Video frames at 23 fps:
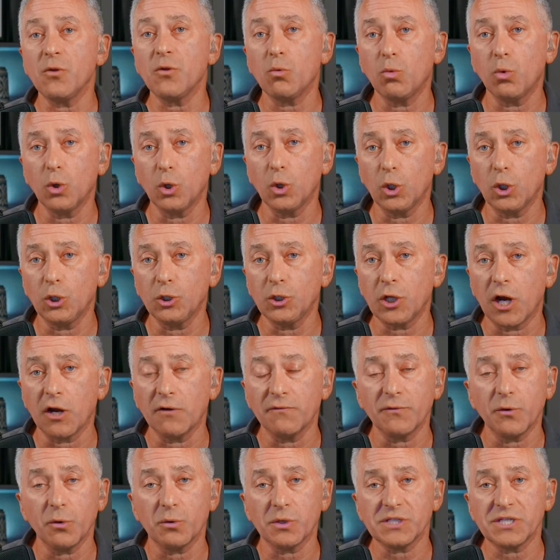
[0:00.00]
the world are
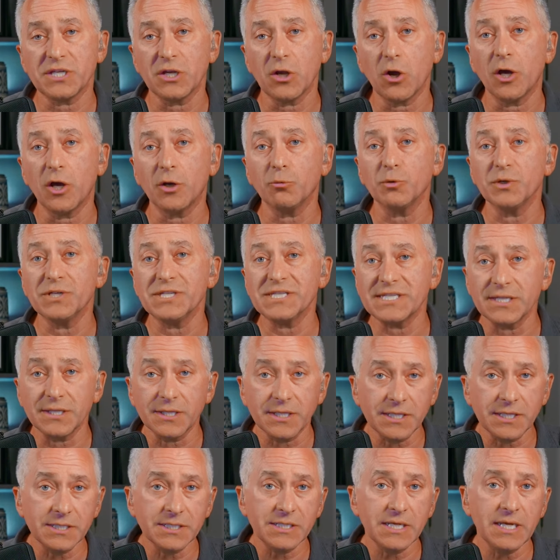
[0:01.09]
focusing on
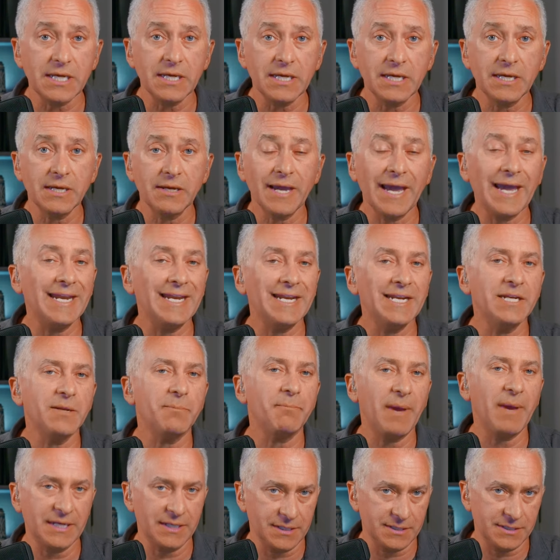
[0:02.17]
resiliency and
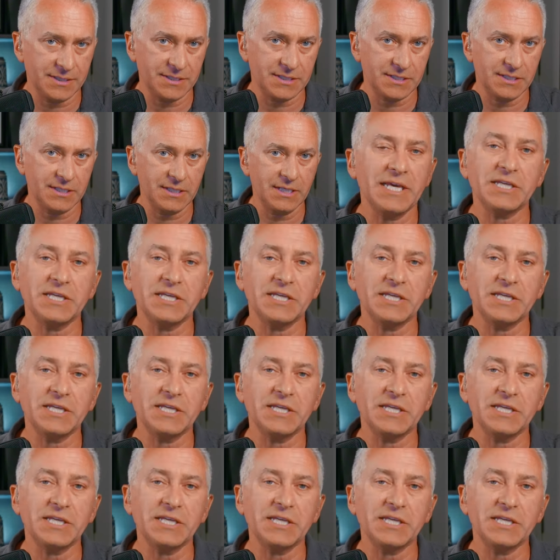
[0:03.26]
independence,